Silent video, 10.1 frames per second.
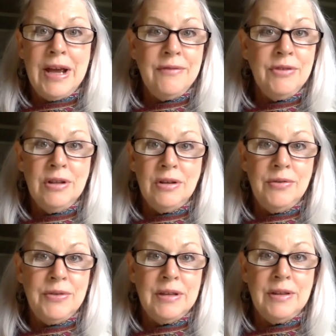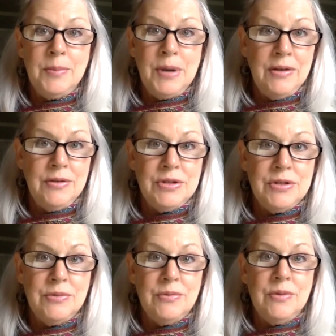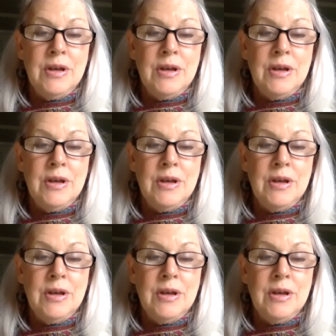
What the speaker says: every little thing that bothers you.